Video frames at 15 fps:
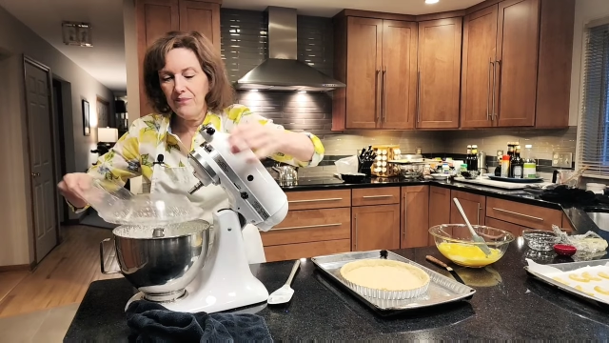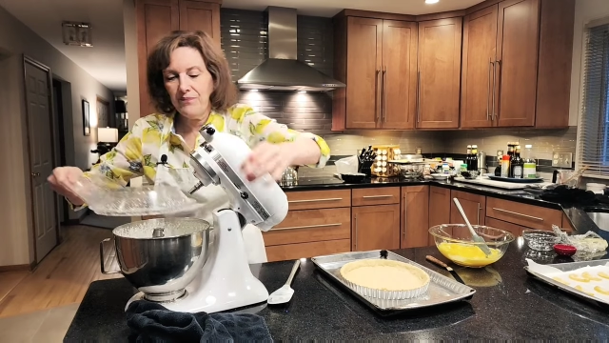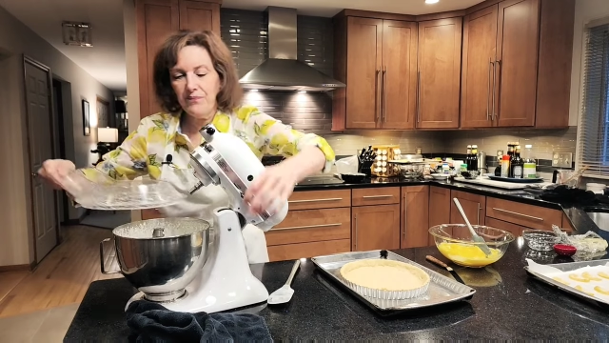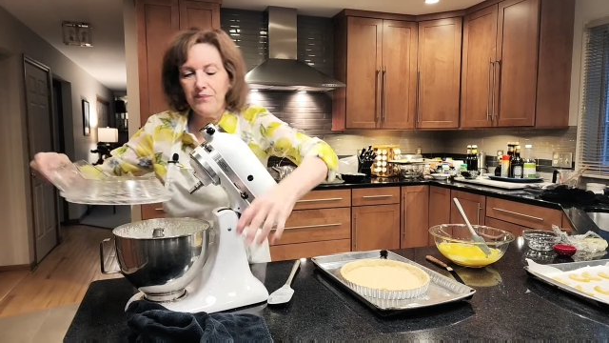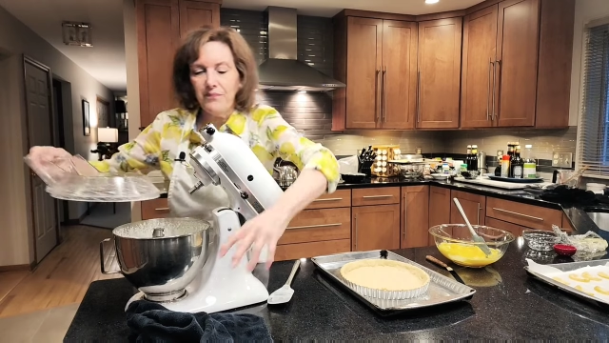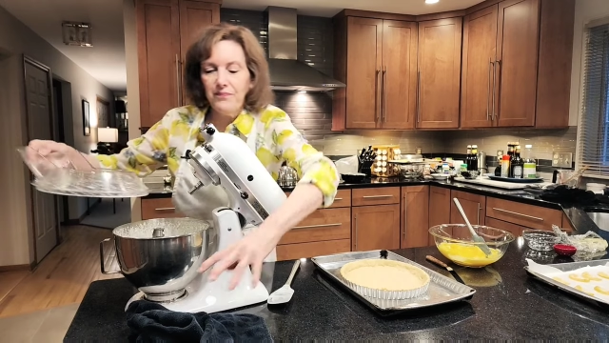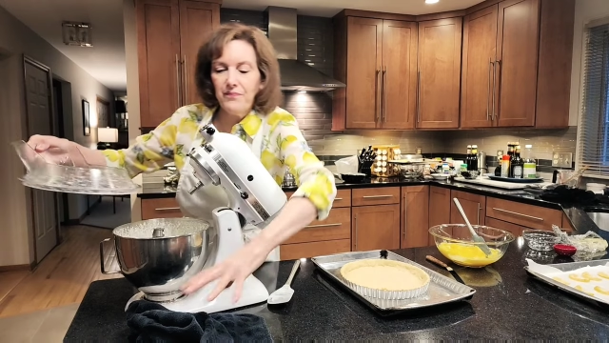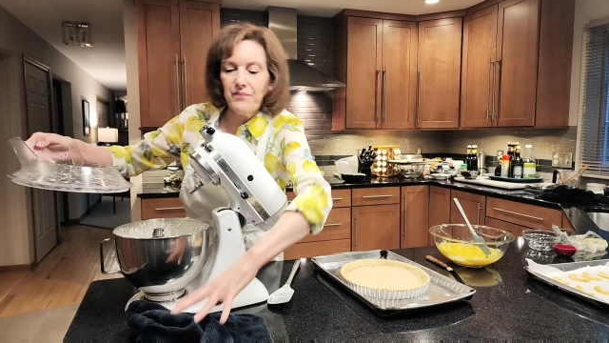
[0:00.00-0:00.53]

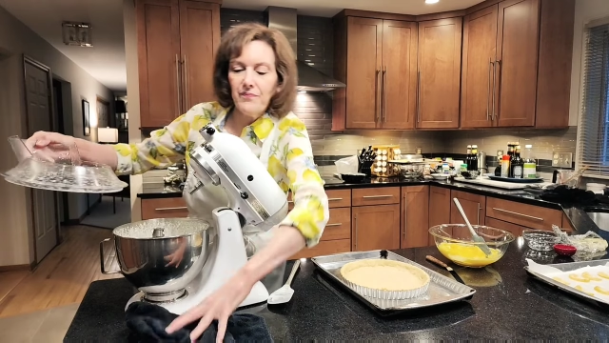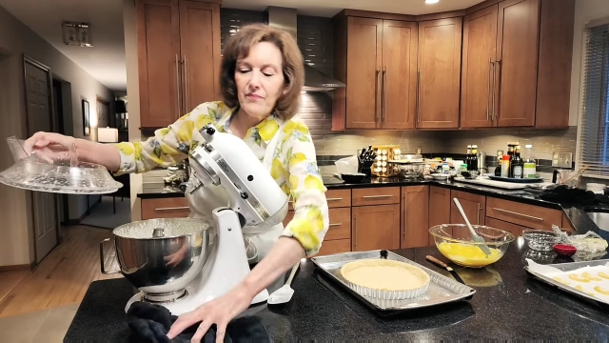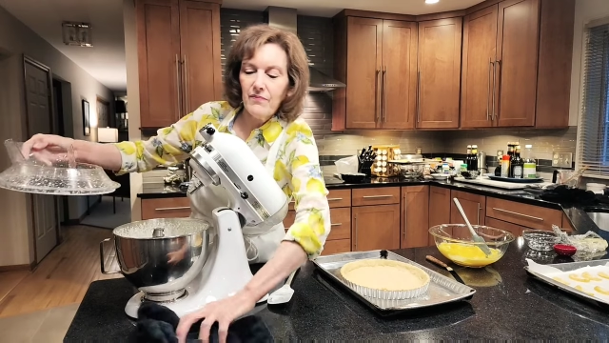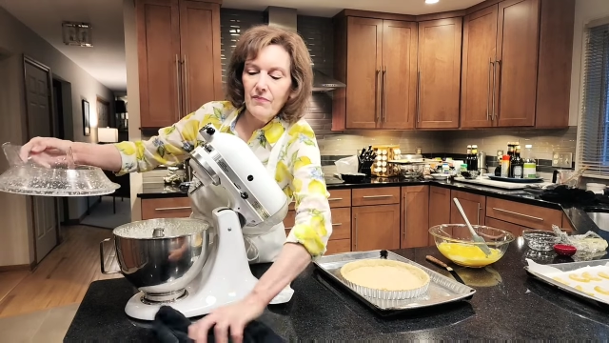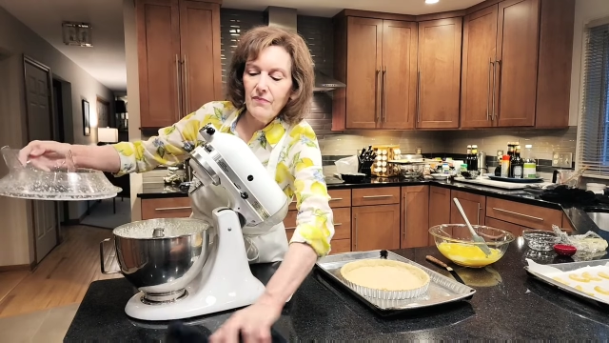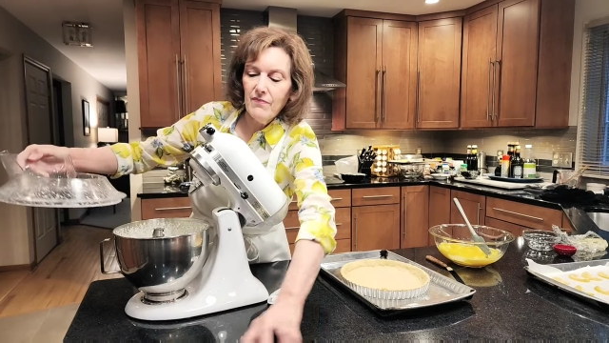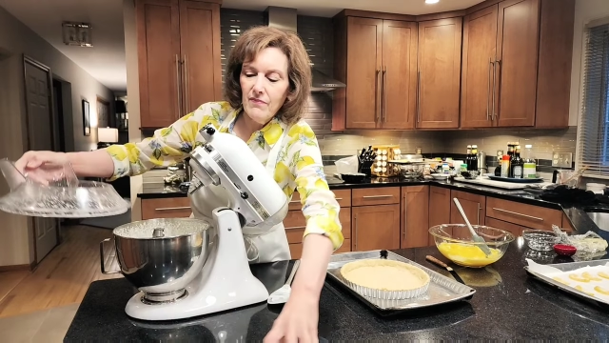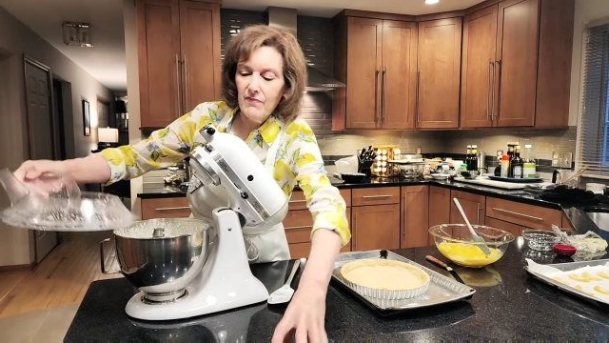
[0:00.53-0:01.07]

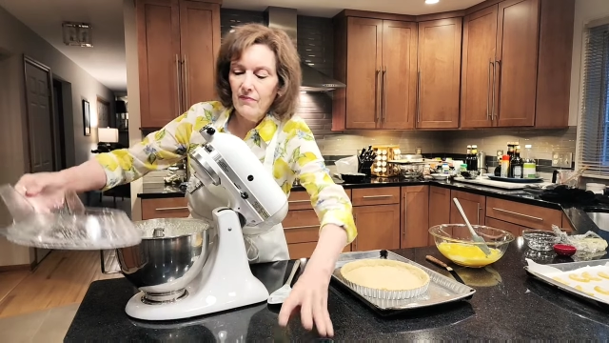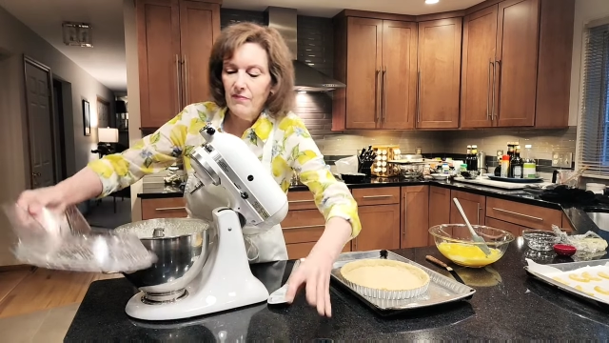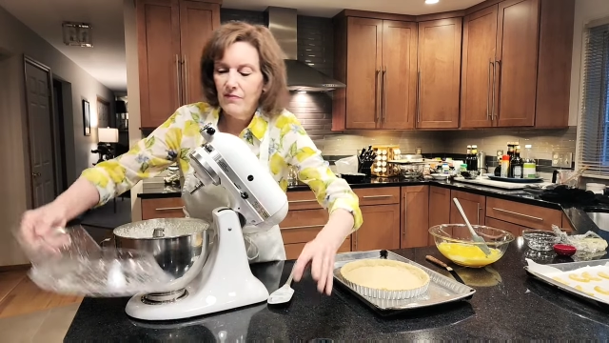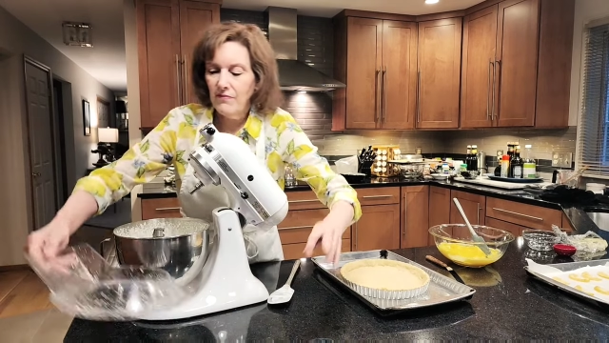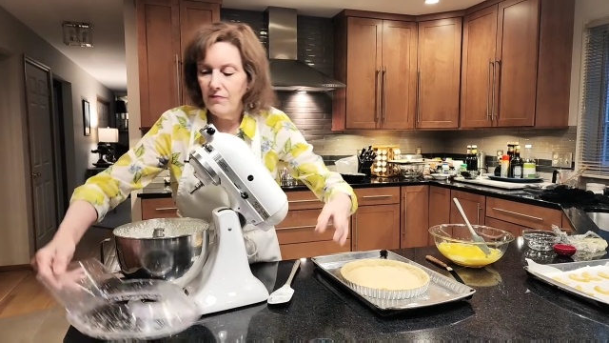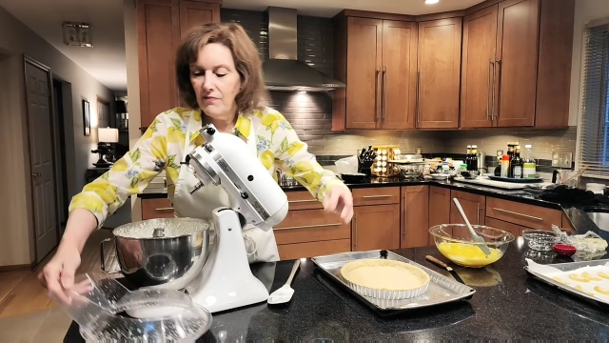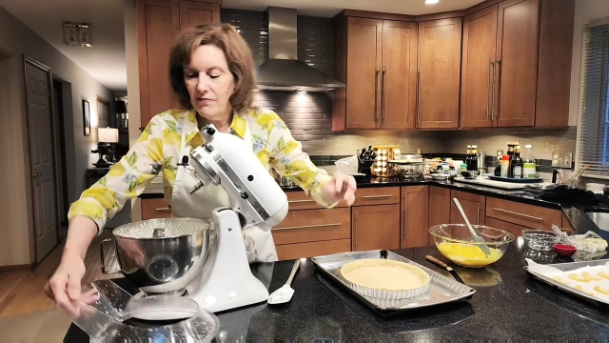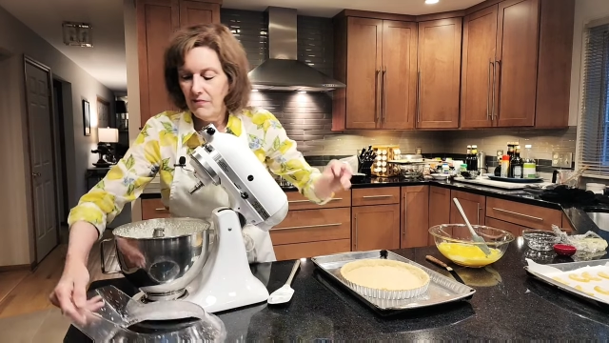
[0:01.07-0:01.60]

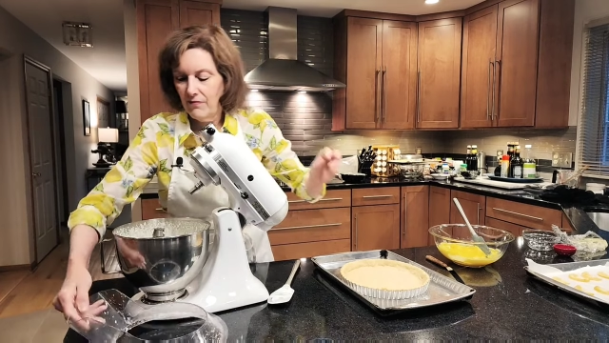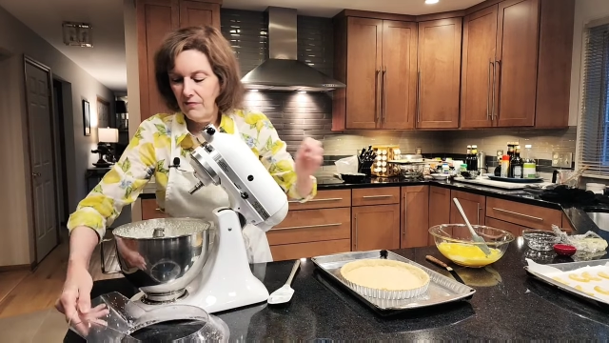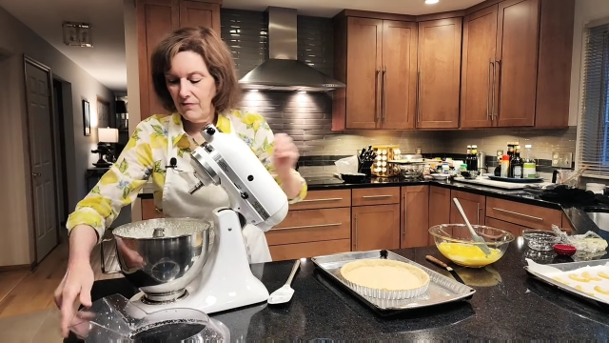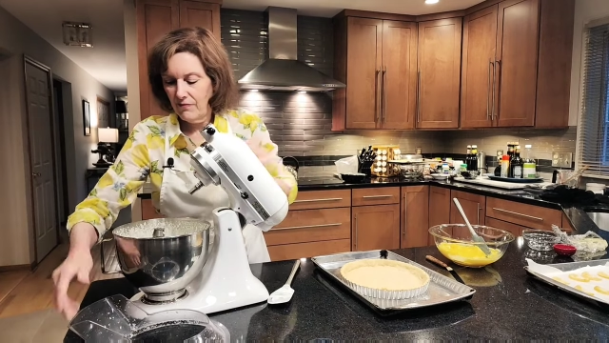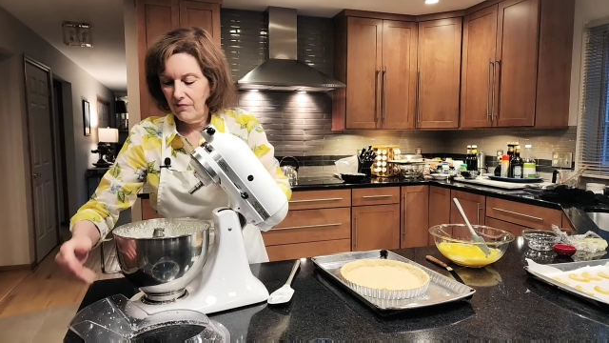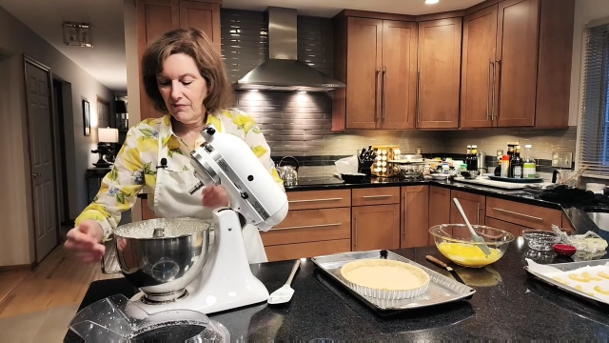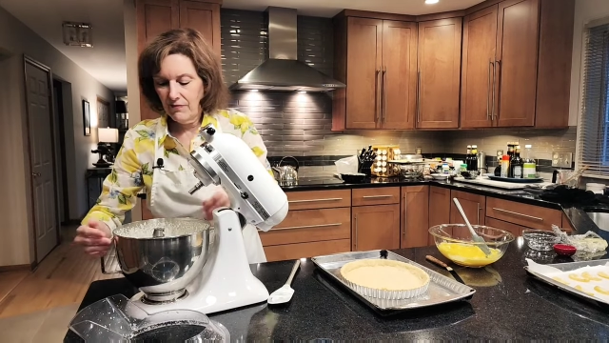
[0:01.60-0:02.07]
(no one is talking)